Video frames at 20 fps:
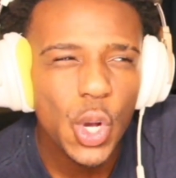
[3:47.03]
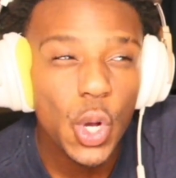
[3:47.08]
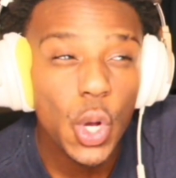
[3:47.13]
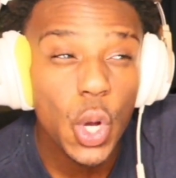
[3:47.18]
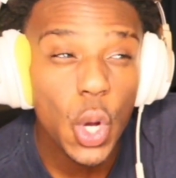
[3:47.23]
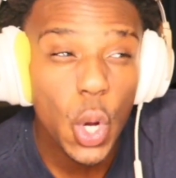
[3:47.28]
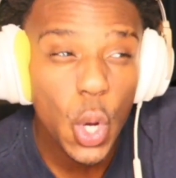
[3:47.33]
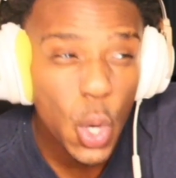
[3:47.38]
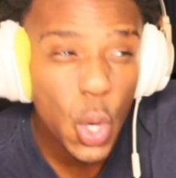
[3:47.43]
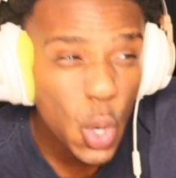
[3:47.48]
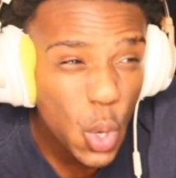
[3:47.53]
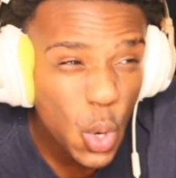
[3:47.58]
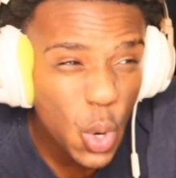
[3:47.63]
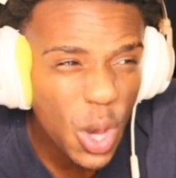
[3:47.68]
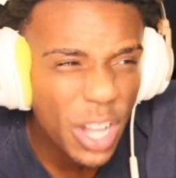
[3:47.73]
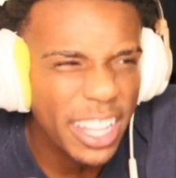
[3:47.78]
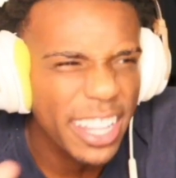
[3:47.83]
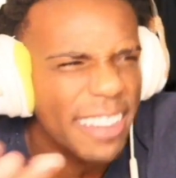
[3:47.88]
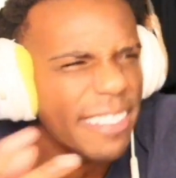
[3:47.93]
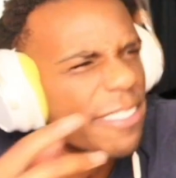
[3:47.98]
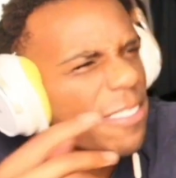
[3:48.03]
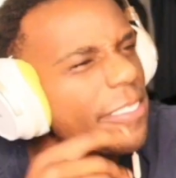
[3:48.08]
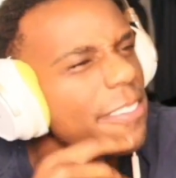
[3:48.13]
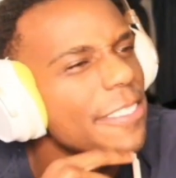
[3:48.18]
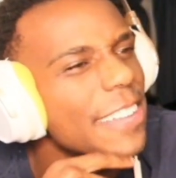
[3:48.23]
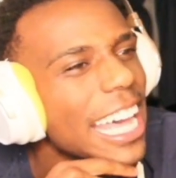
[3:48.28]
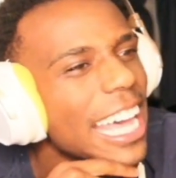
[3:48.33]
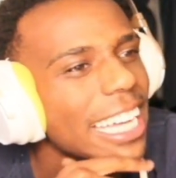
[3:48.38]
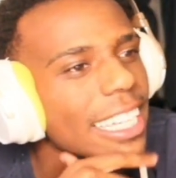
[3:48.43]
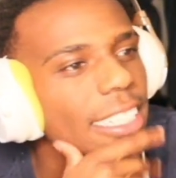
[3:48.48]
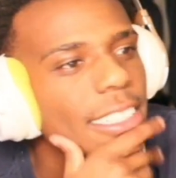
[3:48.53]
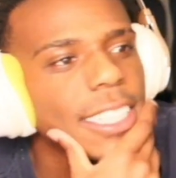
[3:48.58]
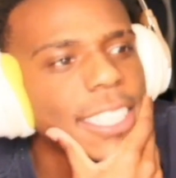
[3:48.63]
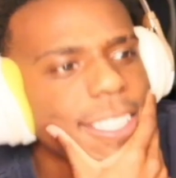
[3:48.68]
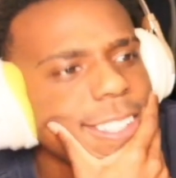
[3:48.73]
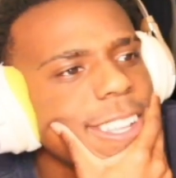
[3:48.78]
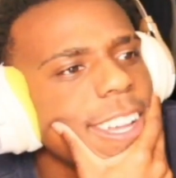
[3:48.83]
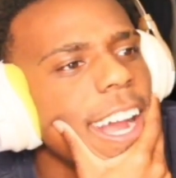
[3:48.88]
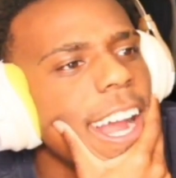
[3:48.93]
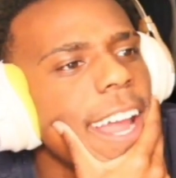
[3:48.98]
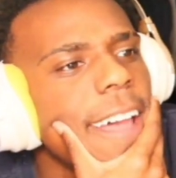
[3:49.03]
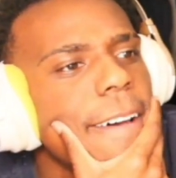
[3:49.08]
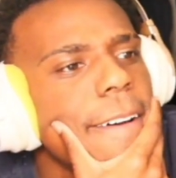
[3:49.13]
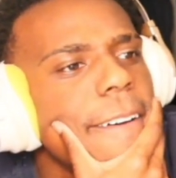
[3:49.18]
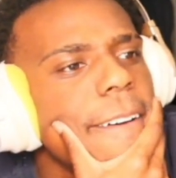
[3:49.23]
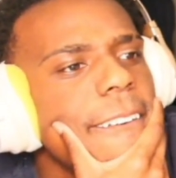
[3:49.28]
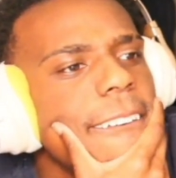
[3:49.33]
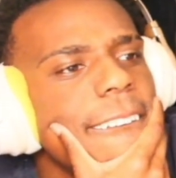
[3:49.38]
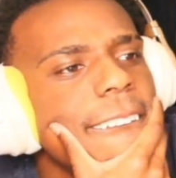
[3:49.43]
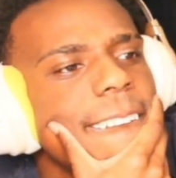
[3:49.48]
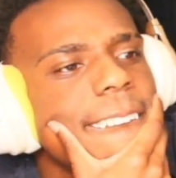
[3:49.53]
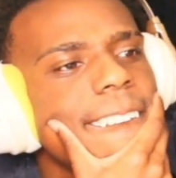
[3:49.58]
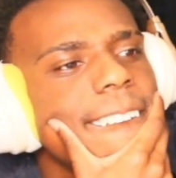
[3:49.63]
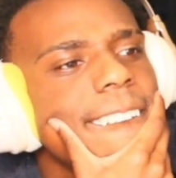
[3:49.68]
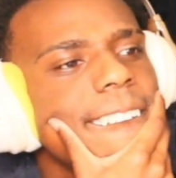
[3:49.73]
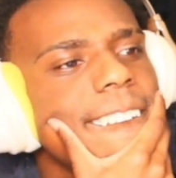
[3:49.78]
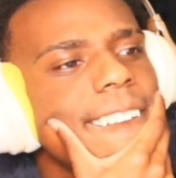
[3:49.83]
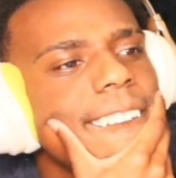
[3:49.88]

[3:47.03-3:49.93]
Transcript: Cool effect. Alright. I found them, I got